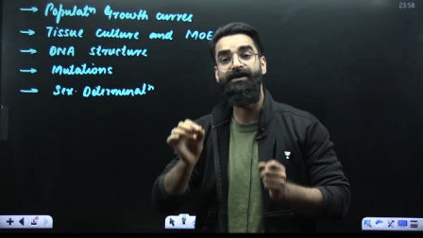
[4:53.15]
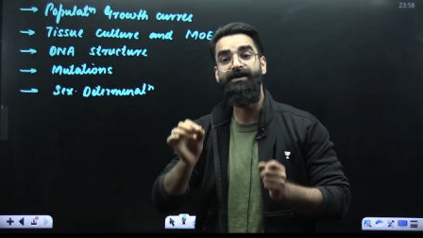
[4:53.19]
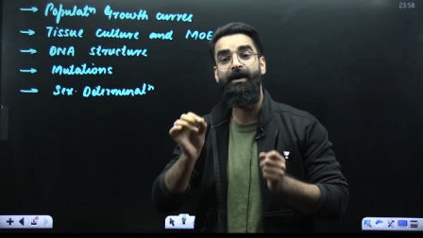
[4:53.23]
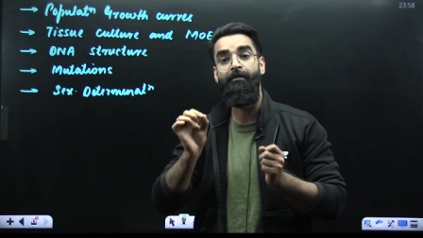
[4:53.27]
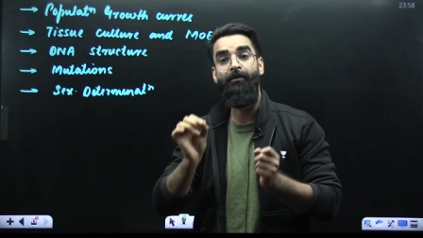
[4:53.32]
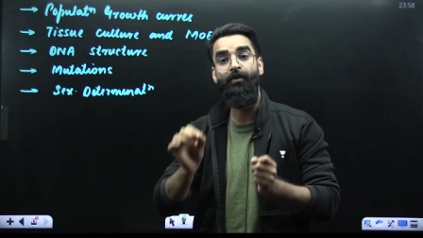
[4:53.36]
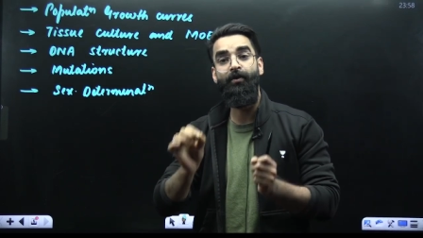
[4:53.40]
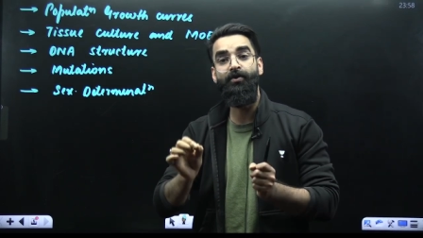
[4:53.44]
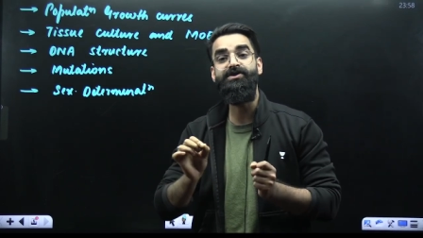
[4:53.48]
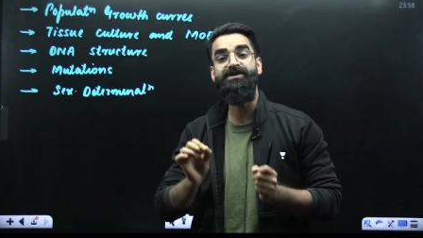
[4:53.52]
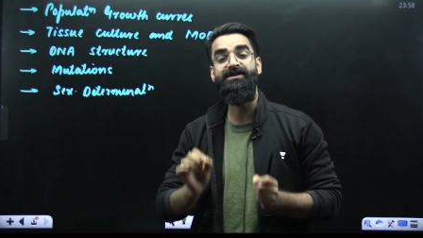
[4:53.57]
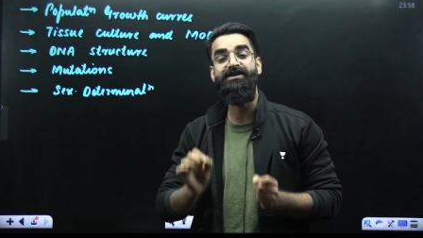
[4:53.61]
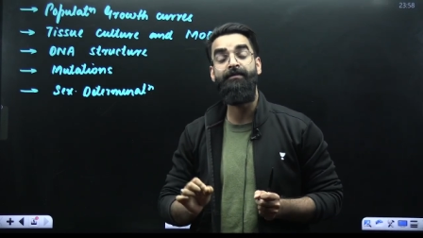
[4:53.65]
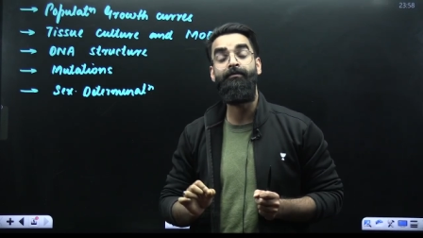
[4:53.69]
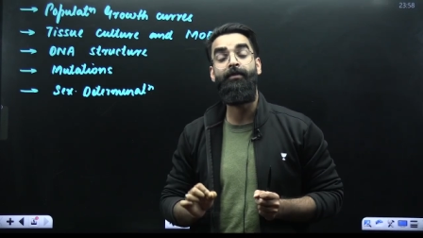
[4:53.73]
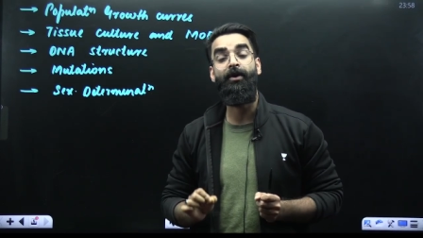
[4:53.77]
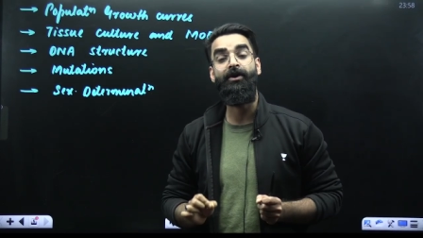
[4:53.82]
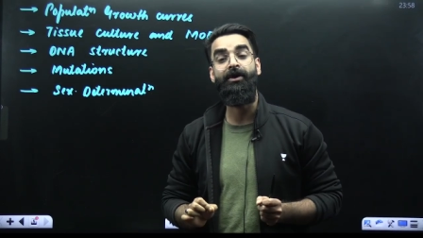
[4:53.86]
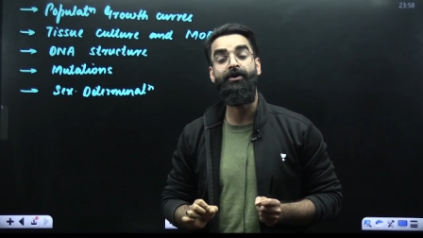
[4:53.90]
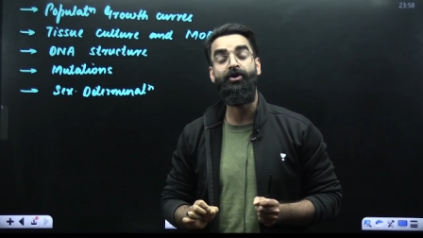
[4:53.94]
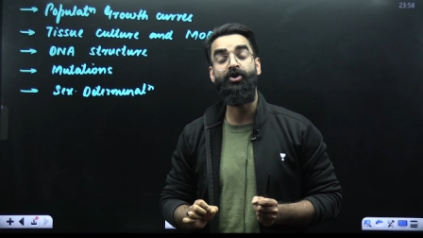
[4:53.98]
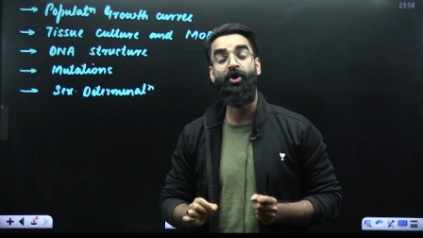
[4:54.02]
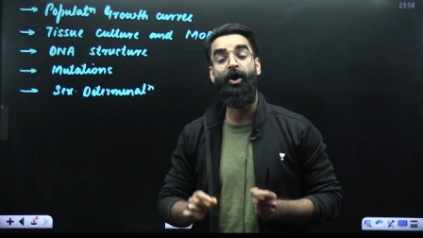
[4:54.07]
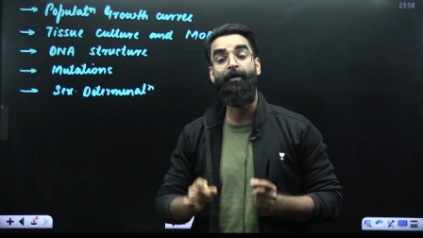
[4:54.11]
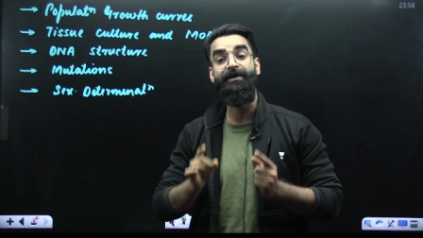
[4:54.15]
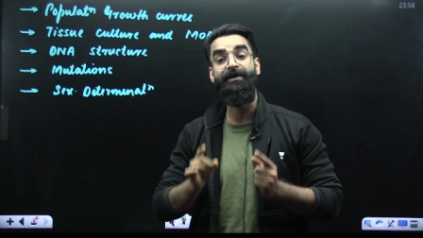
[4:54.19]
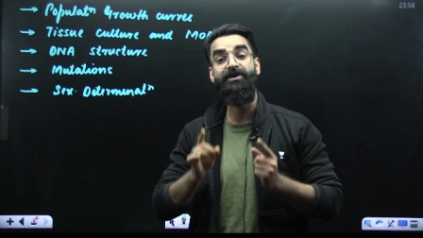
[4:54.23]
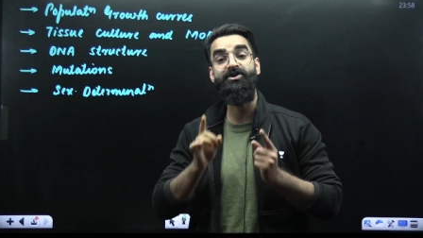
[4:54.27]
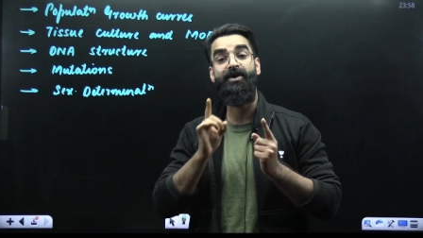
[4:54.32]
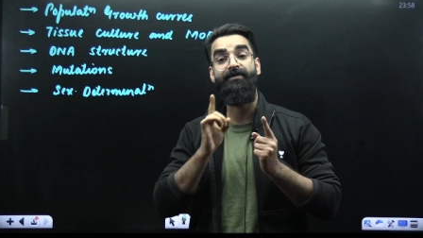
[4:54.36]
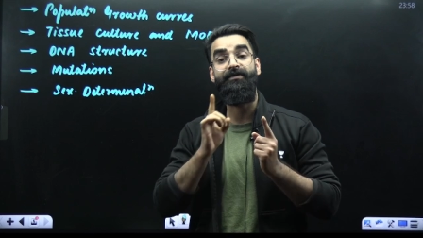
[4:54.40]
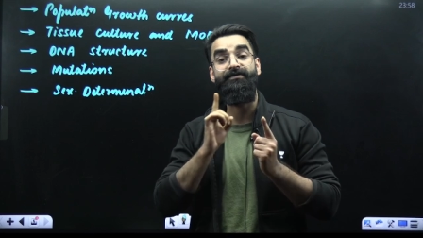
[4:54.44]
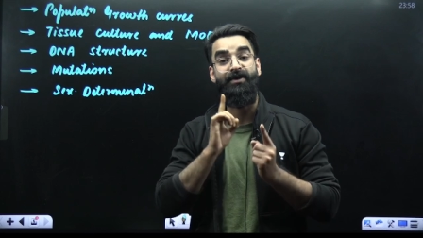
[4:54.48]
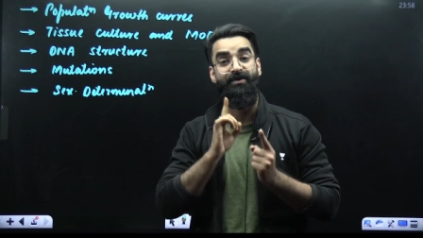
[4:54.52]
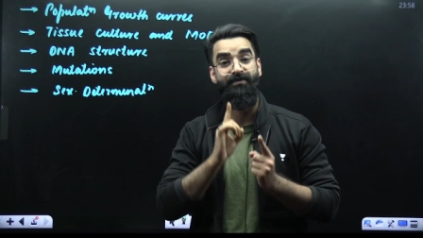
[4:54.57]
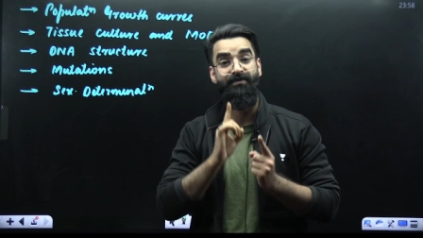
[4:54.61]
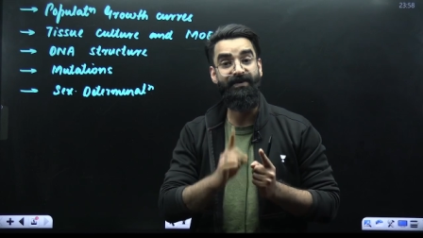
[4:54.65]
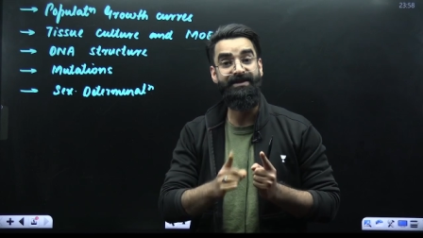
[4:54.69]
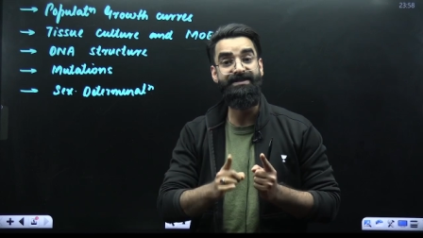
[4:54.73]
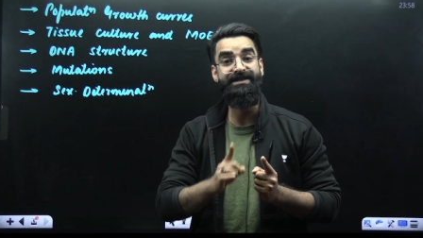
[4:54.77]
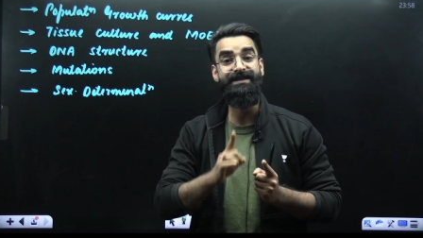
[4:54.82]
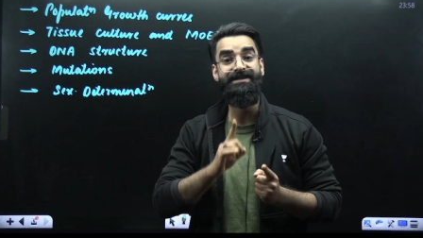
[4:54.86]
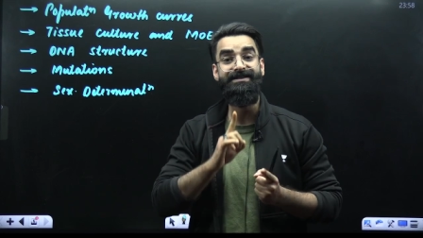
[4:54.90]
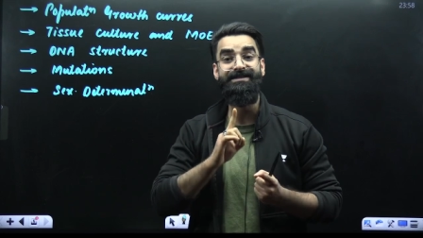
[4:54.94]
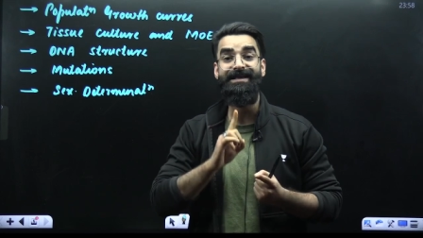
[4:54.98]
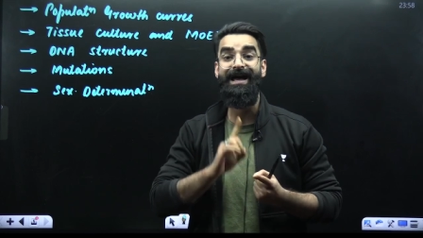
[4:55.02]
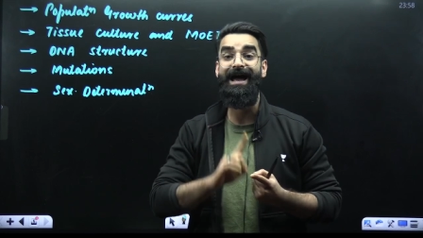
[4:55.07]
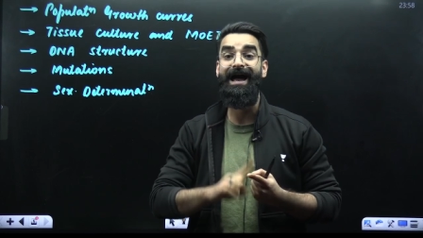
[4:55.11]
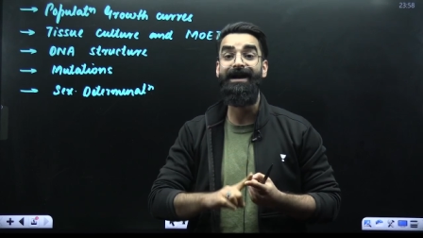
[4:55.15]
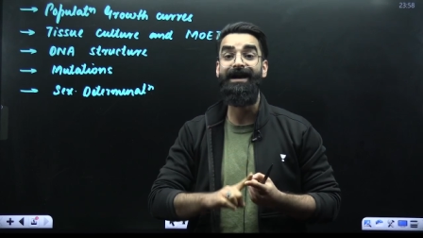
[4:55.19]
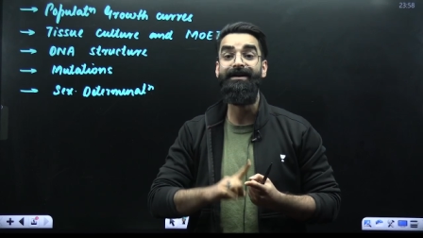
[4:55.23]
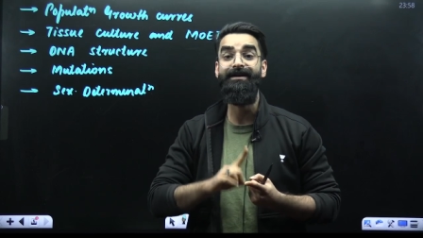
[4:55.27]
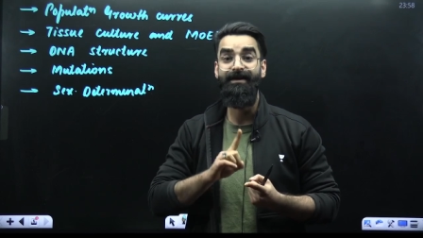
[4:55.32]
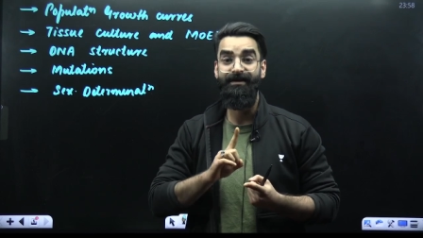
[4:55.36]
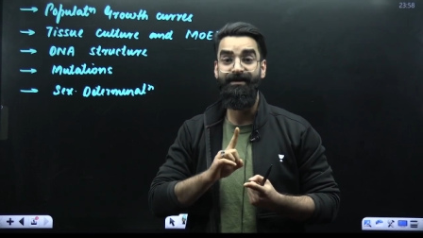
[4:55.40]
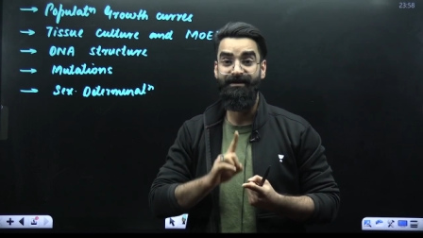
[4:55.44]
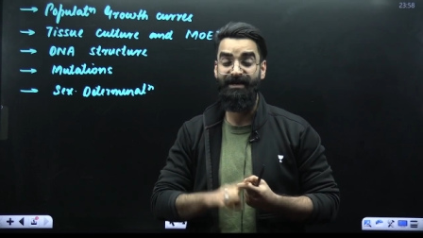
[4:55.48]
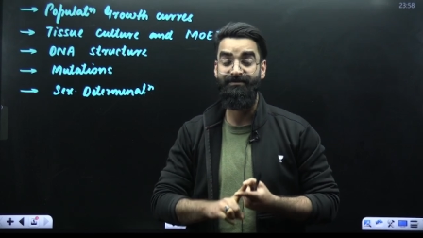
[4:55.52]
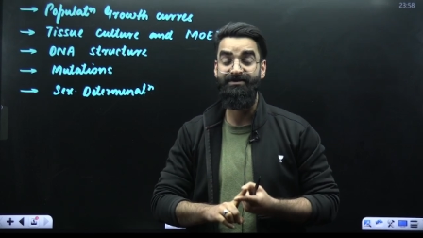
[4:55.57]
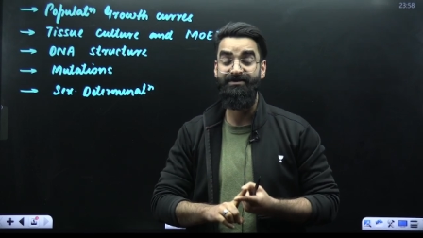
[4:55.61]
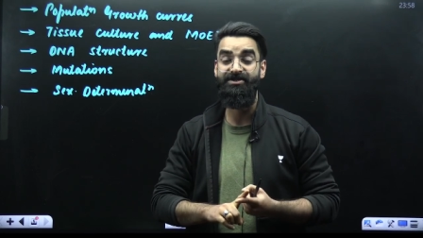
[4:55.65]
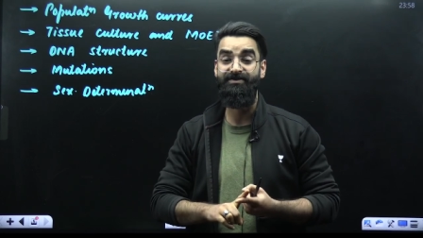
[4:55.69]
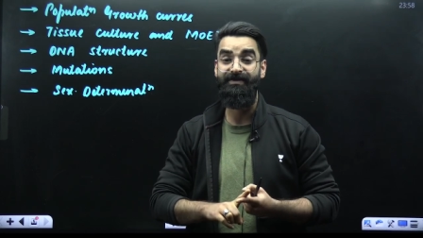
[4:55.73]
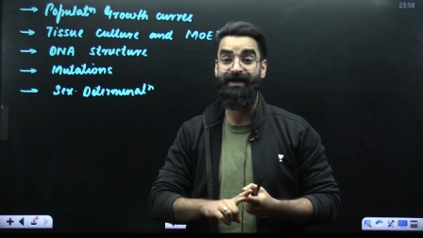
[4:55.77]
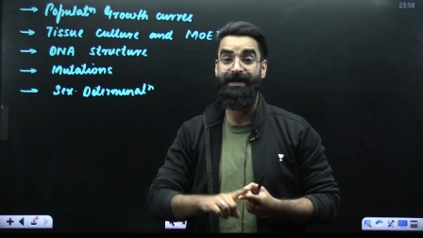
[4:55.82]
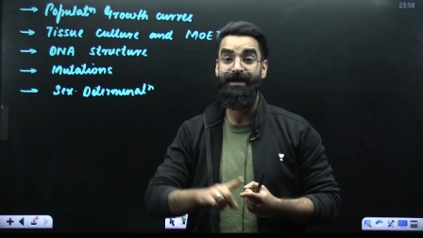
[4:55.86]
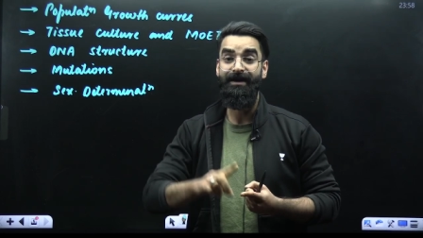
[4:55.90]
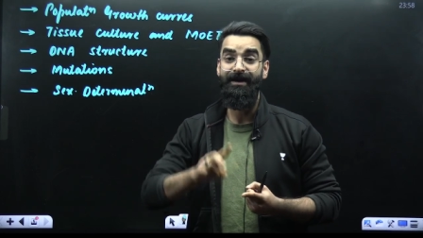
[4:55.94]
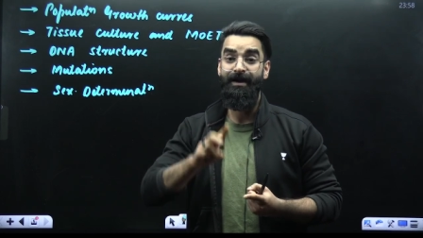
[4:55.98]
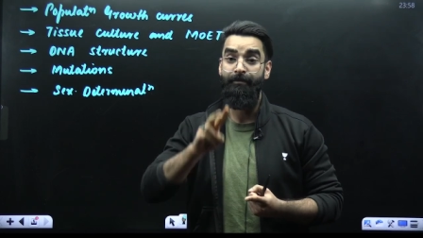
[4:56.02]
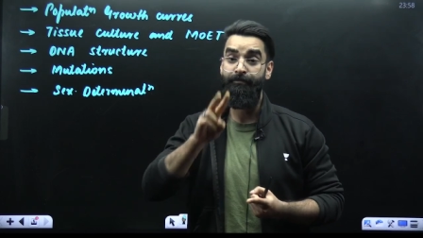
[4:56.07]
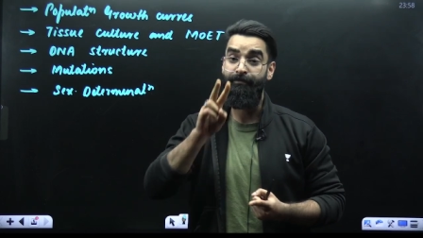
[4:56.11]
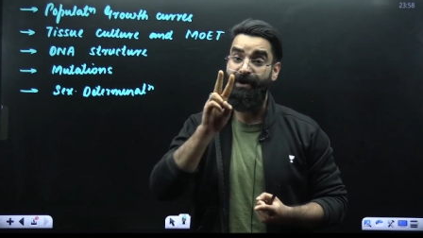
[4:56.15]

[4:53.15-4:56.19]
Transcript: the most important topics of your physics and chemistry.